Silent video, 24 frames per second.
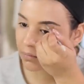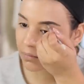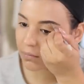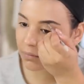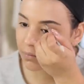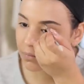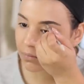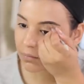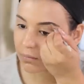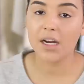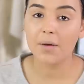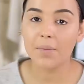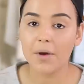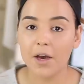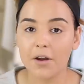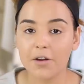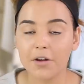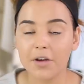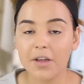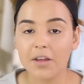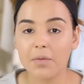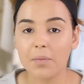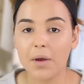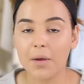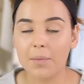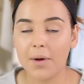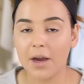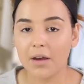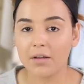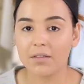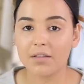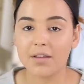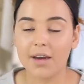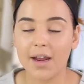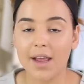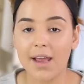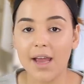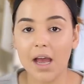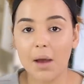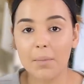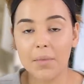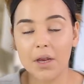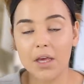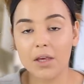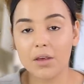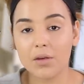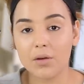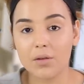To clean up underneath my brows today, I'm
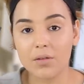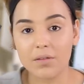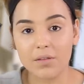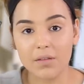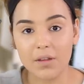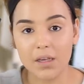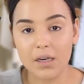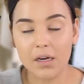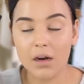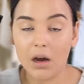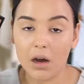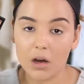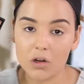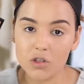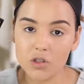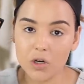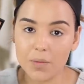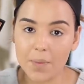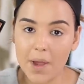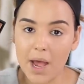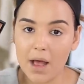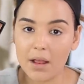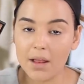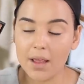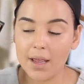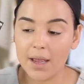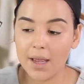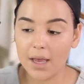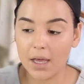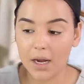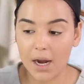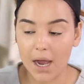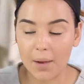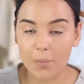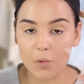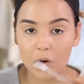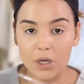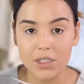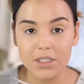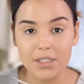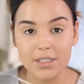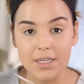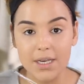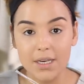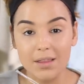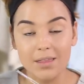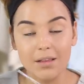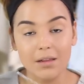gonna use the contour palette and I'm going to
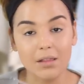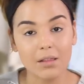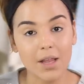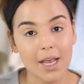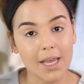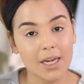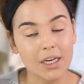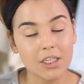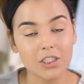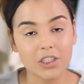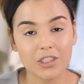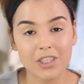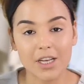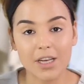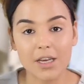take the lightest